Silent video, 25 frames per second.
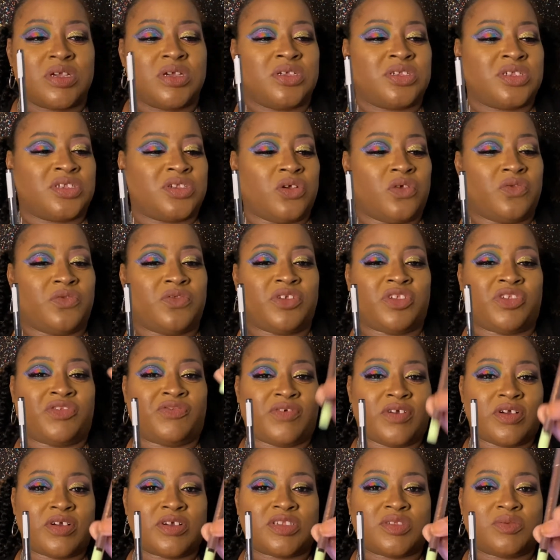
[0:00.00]
So this
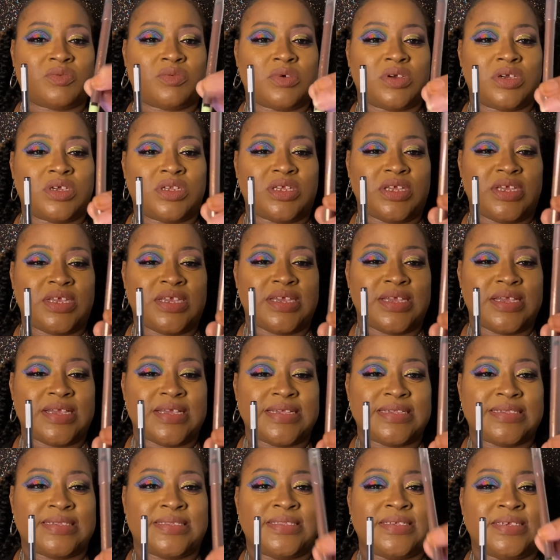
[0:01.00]
first one
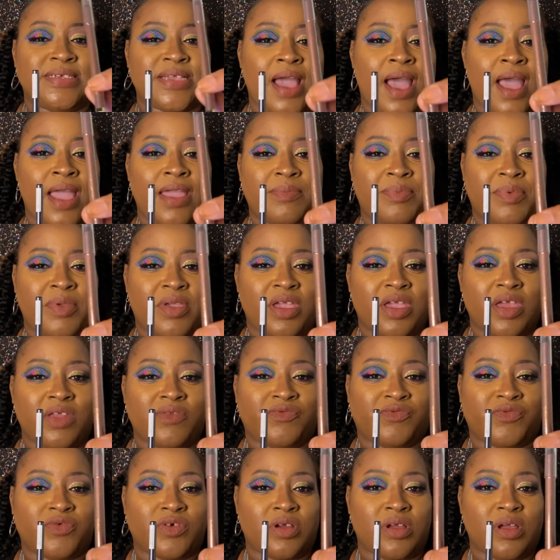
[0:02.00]
is the eye pen
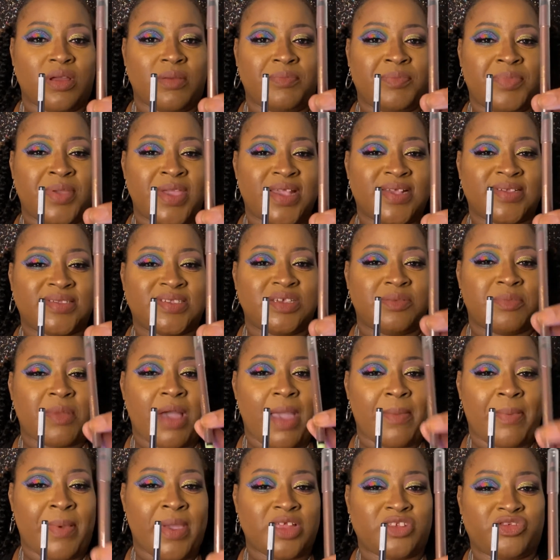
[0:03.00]
from Pixie
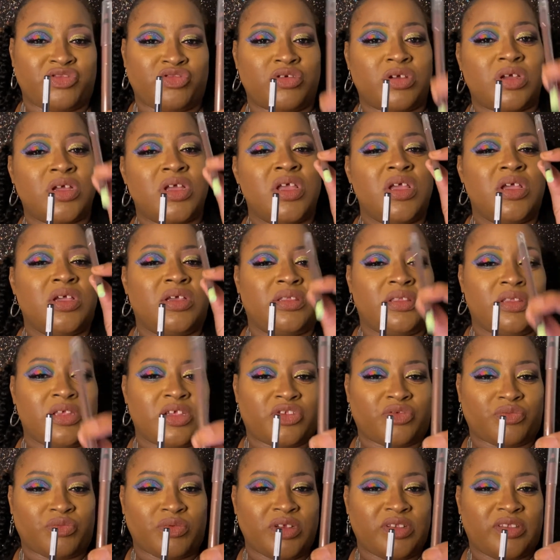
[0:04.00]
by Petra.
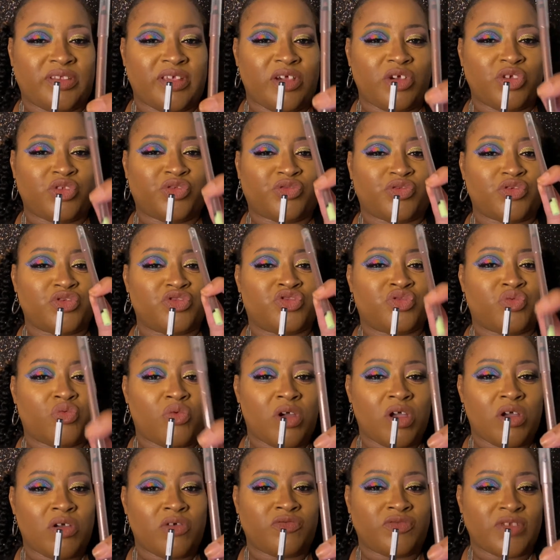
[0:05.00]
This retails for
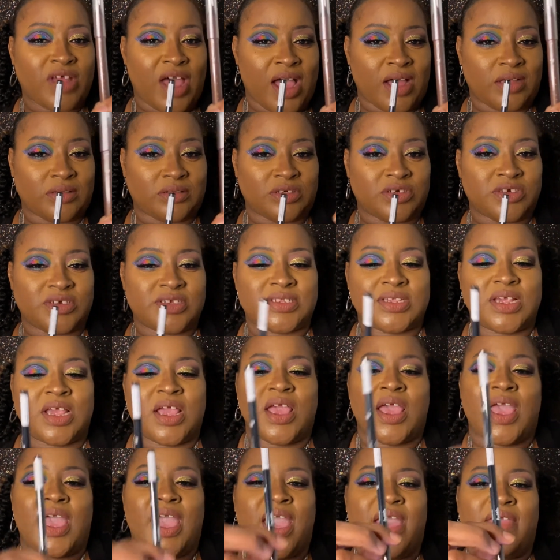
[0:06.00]
$12.
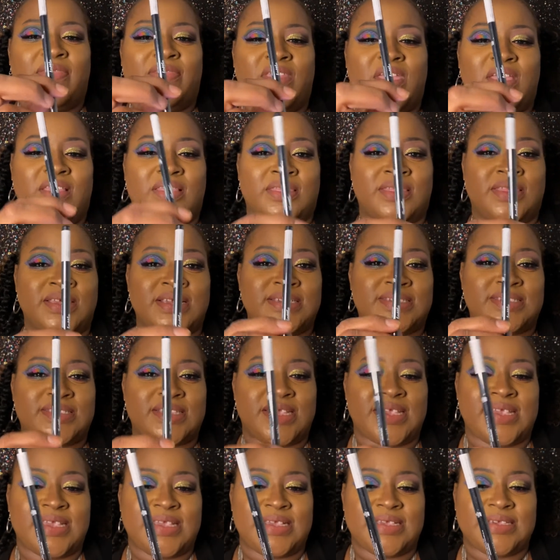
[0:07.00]
And then this
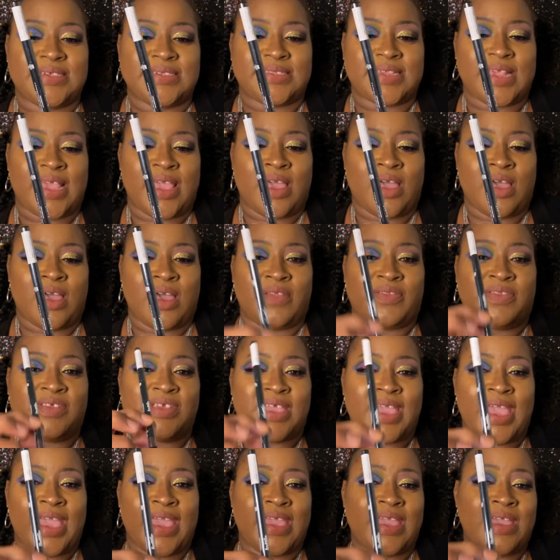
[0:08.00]
is the
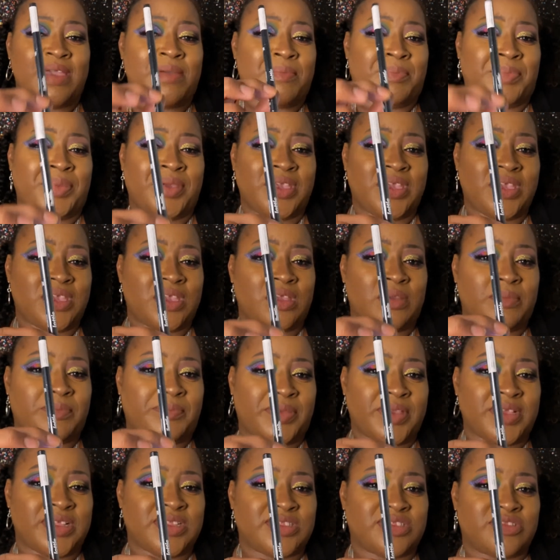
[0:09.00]
AM/PM
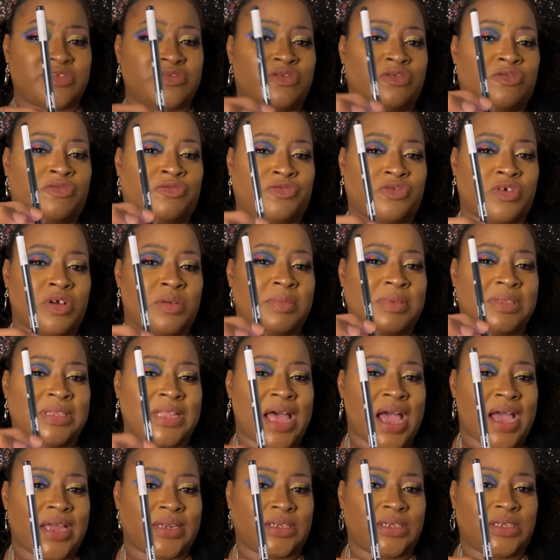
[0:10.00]
pencil from
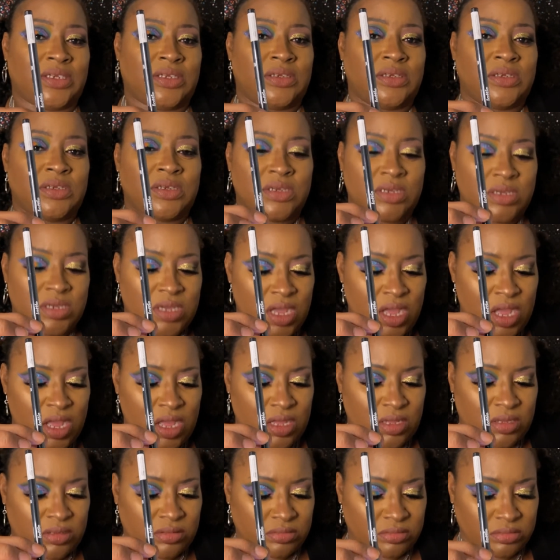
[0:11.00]
Lottie,
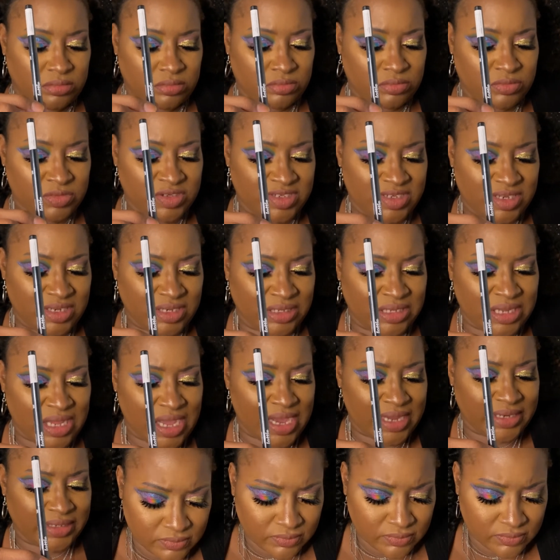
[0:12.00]
was it
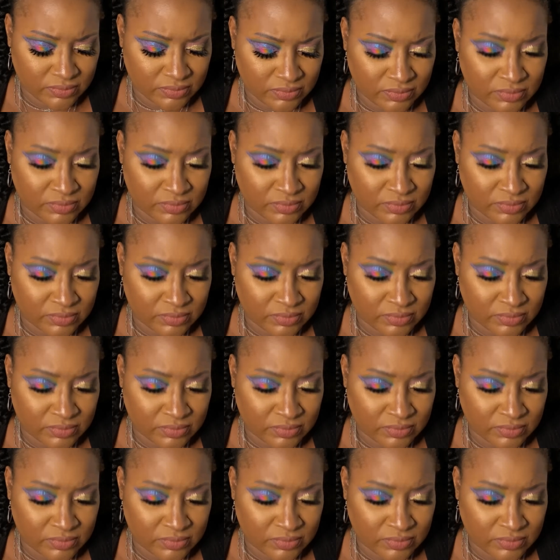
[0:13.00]
Lottie?